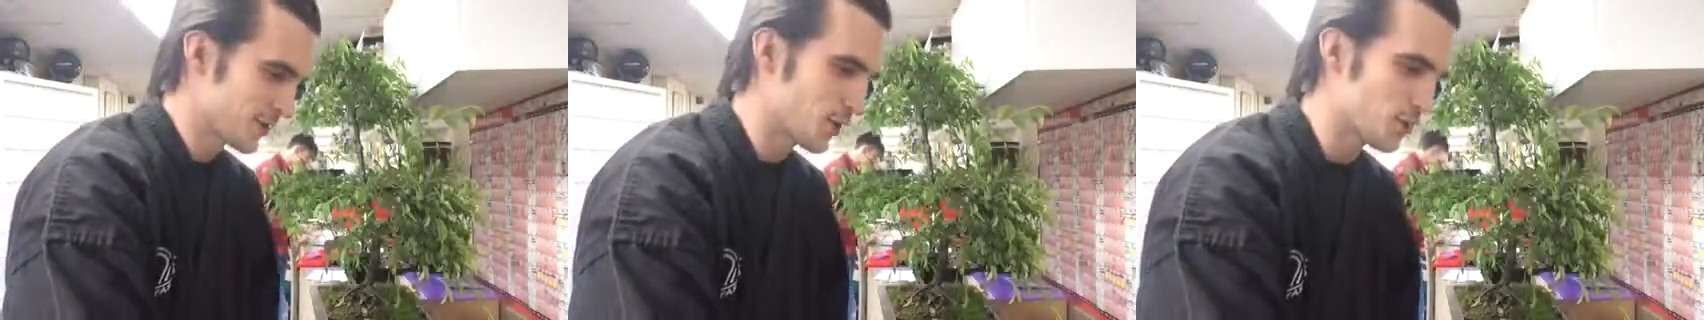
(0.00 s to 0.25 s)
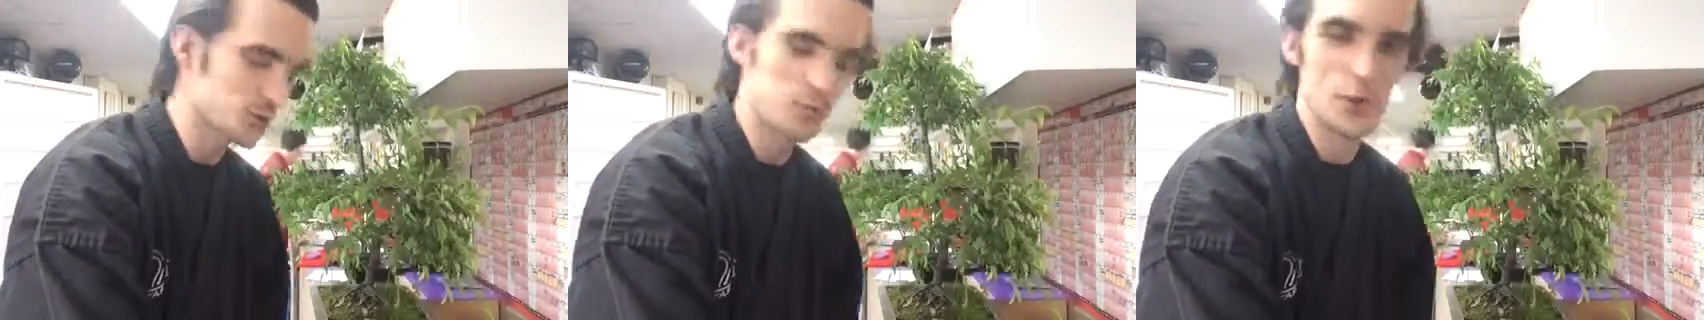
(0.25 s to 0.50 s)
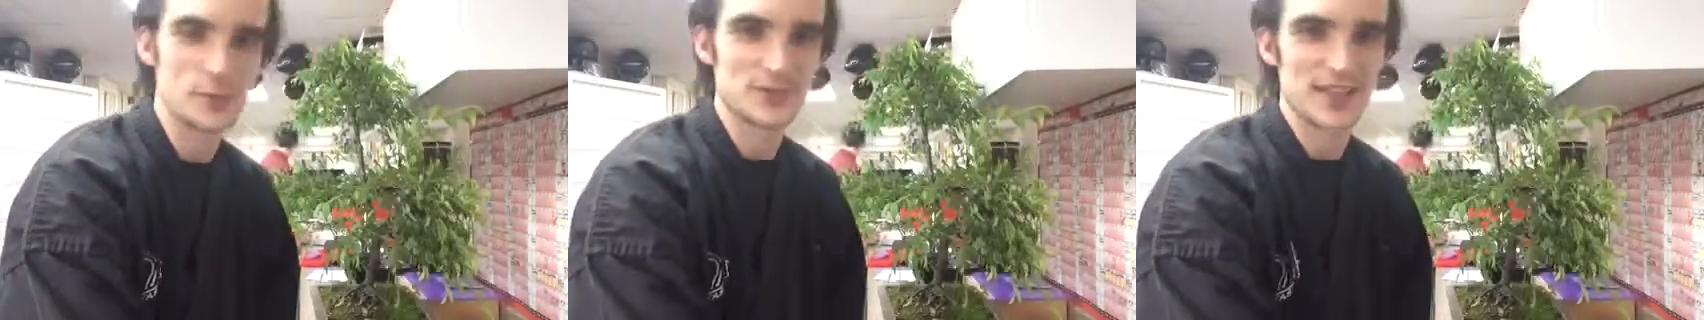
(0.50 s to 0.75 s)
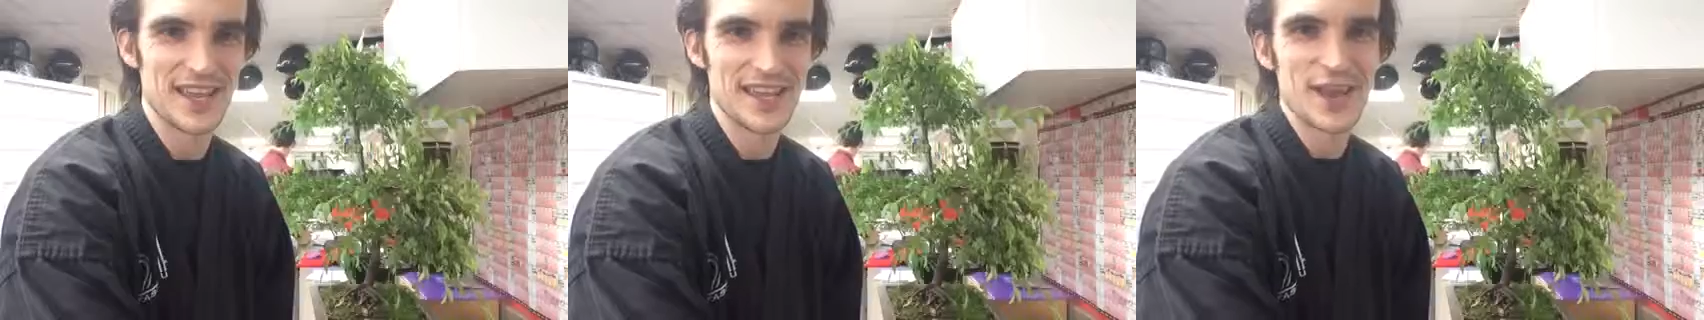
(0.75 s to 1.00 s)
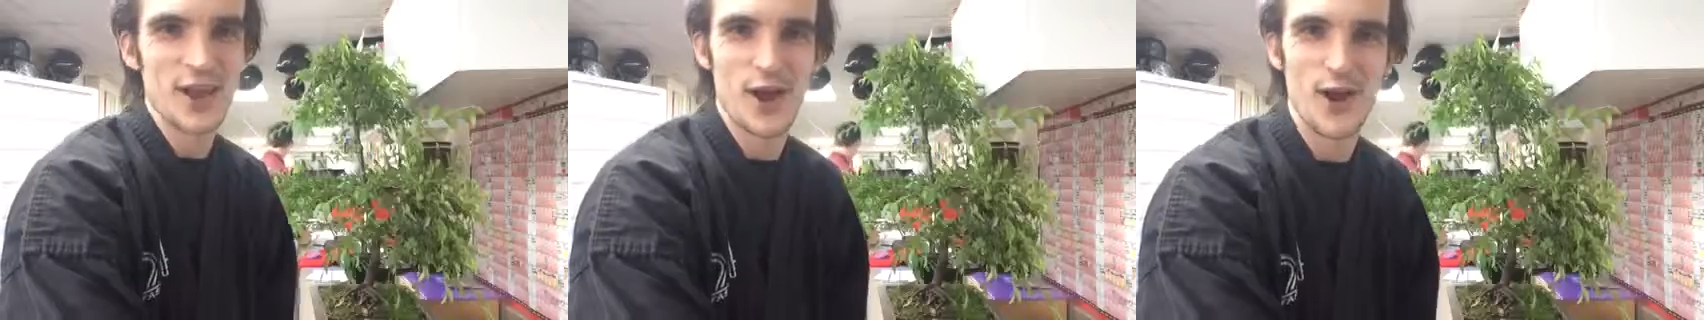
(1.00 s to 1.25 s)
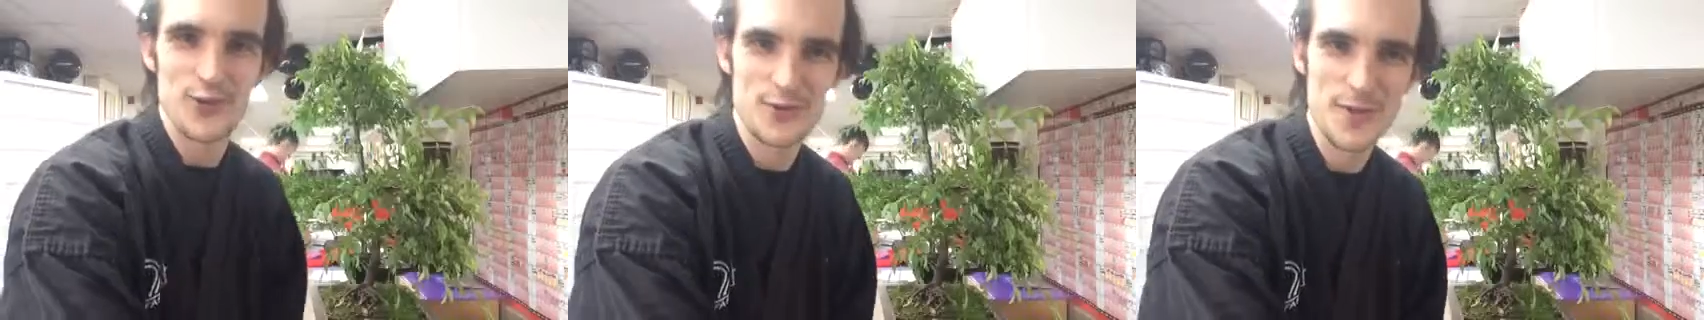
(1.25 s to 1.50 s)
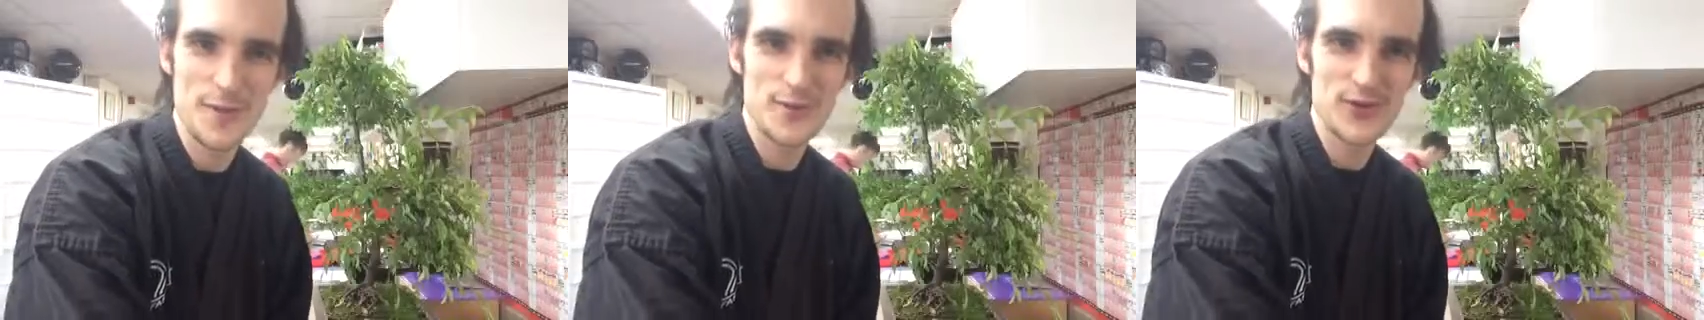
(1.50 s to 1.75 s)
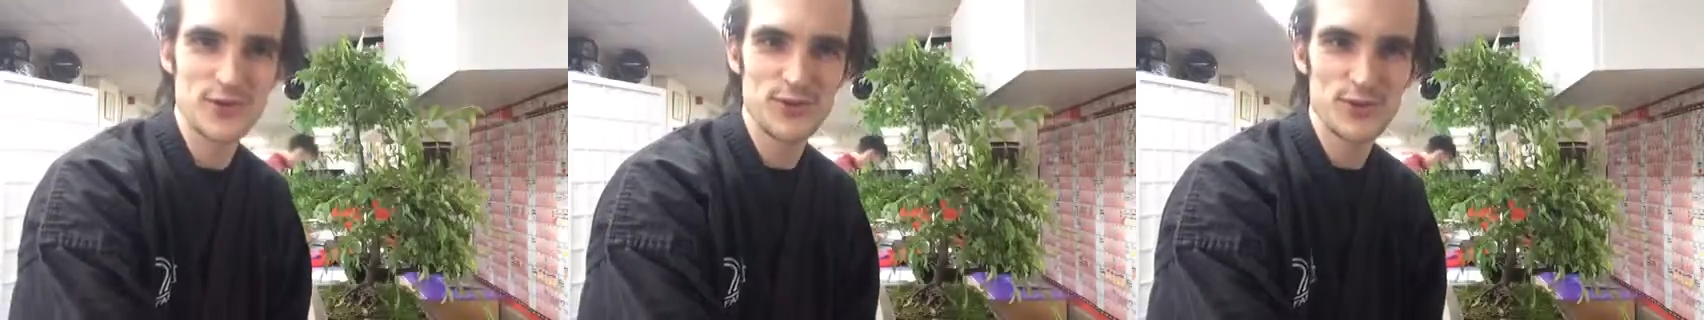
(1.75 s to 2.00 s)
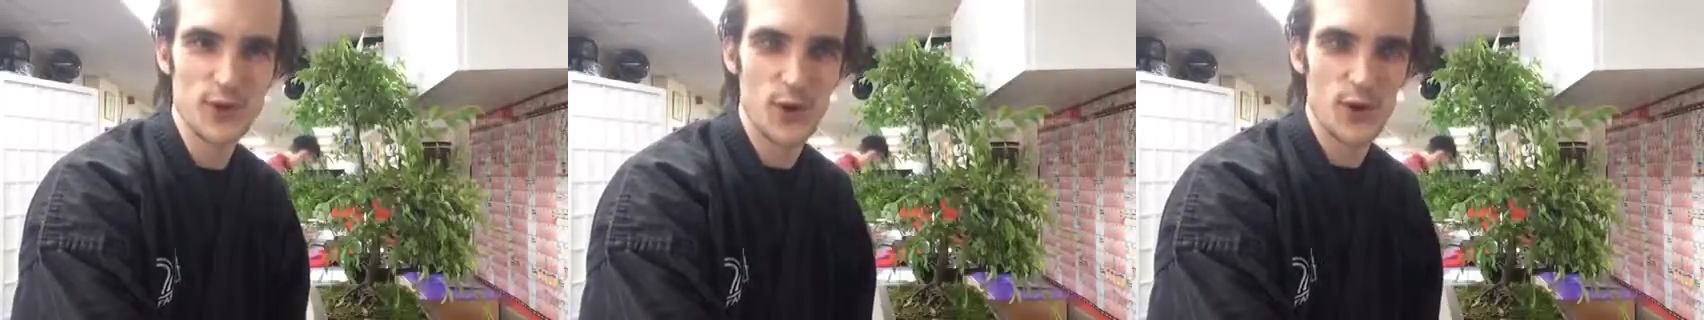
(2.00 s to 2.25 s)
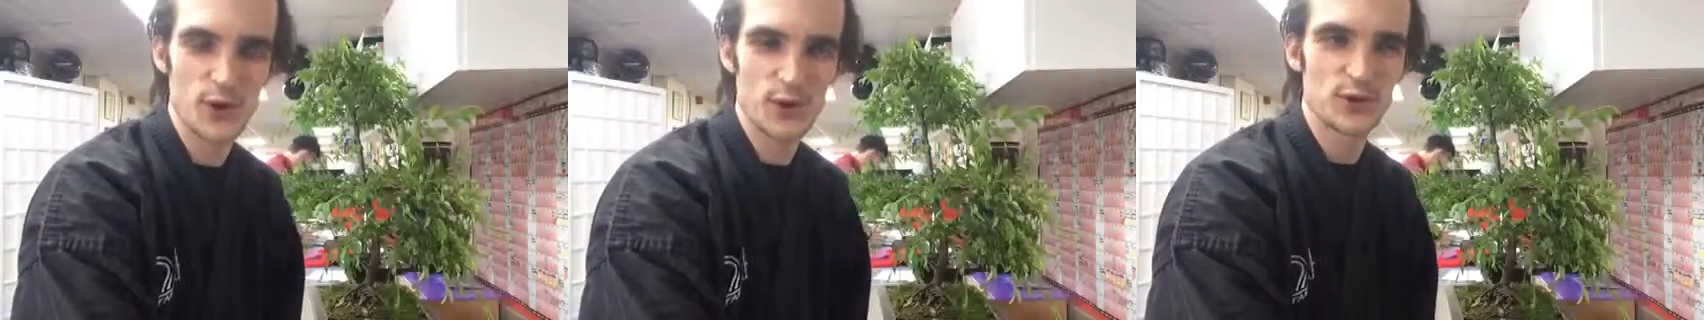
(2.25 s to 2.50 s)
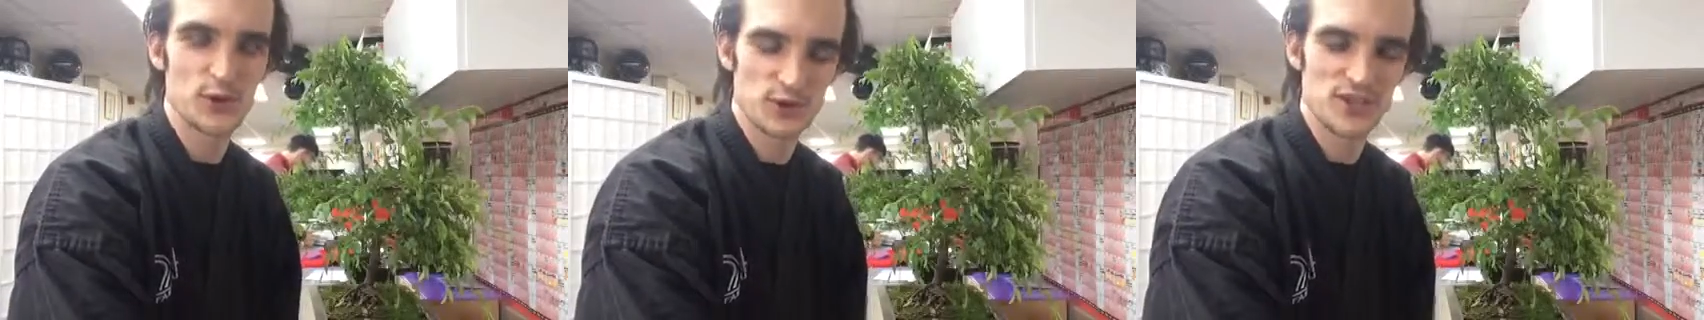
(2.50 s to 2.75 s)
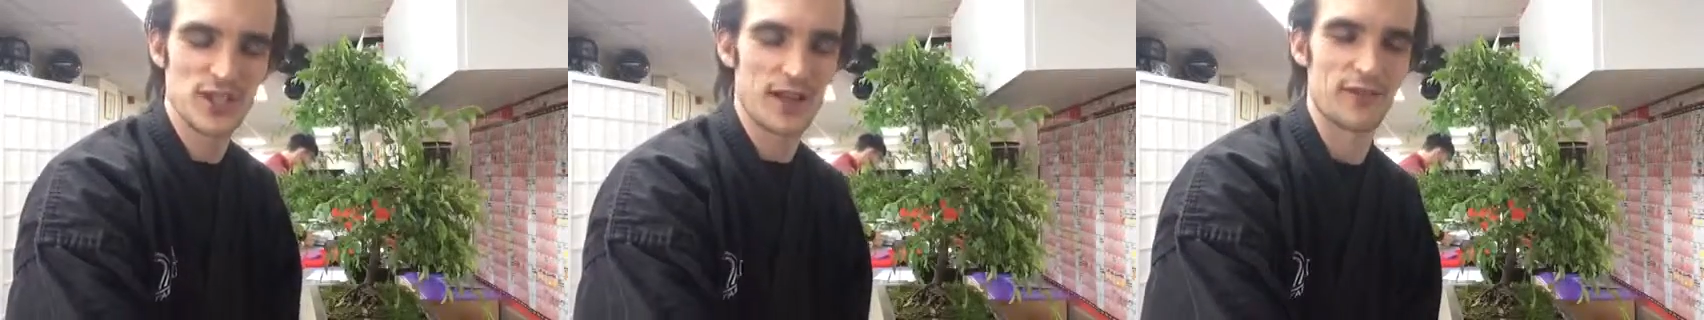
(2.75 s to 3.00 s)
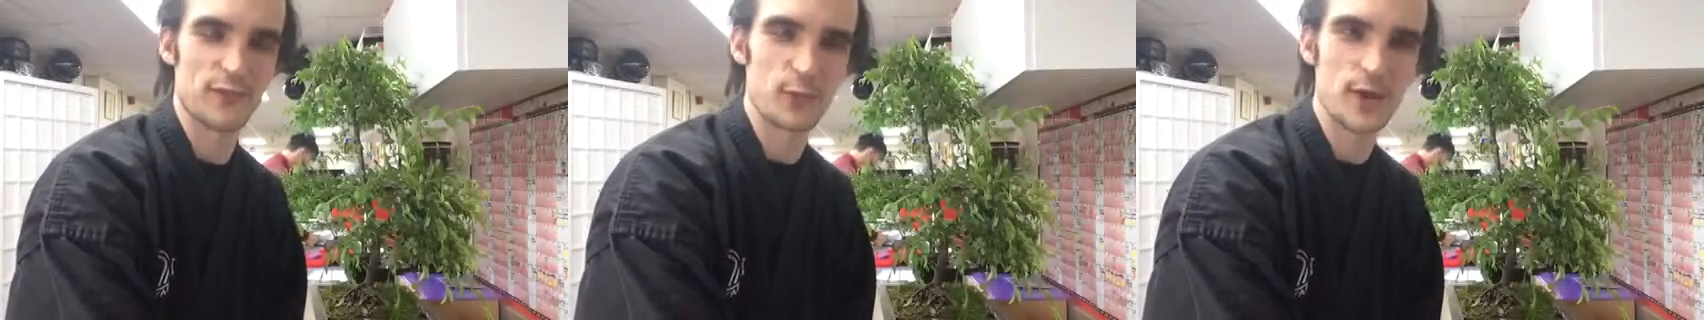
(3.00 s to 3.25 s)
Lost property. Remember your stuff.